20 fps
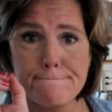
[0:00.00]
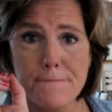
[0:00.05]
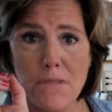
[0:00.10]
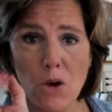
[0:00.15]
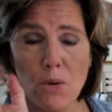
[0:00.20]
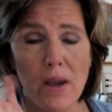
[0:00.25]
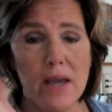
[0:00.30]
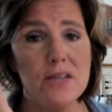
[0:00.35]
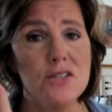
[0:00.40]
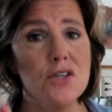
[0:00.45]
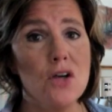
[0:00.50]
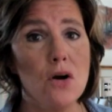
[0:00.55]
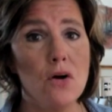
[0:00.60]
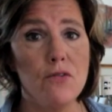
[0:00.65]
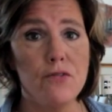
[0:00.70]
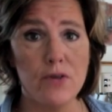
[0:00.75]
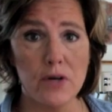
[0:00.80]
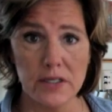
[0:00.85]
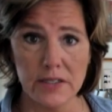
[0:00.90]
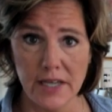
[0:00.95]
Okay, so
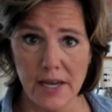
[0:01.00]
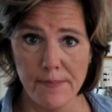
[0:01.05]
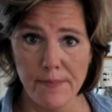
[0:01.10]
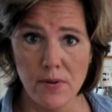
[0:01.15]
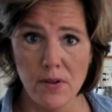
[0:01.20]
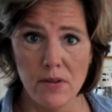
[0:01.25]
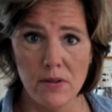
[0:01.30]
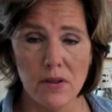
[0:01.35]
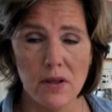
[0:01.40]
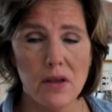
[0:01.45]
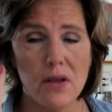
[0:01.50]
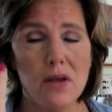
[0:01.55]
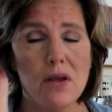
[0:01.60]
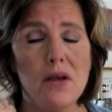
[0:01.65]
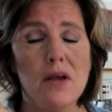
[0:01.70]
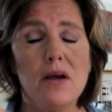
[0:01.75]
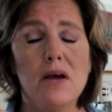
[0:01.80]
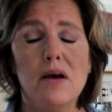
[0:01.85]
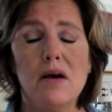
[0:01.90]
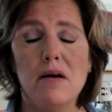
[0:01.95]
for example,
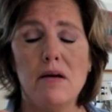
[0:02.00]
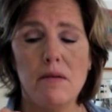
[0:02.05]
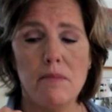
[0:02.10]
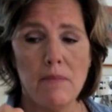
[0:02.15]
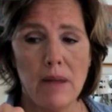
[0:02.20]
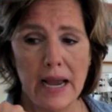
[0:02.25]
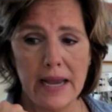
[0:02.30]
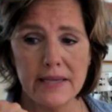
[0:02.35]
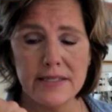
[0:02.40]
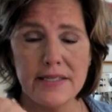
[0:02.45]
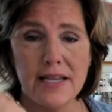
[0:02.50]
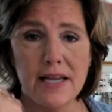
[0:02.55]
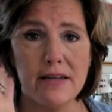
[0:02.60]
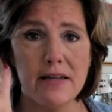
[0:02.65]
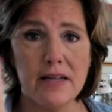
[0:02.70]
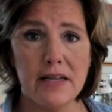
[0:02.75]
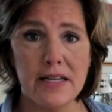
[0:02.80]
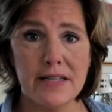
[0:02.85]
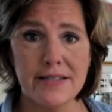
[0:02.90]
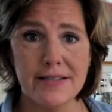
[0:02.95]
my
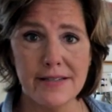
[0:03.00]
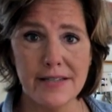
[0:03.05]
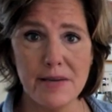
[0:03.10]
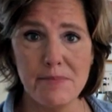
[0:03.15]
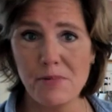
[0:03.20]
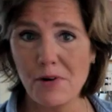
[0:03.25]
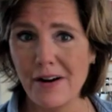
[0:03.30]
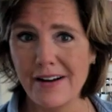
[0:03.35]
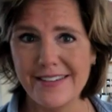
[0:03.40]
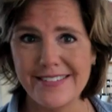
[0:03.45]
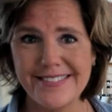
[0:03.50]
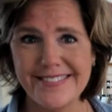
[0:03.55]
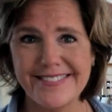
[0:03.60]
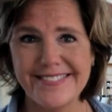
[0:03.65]
ascendant is Libra.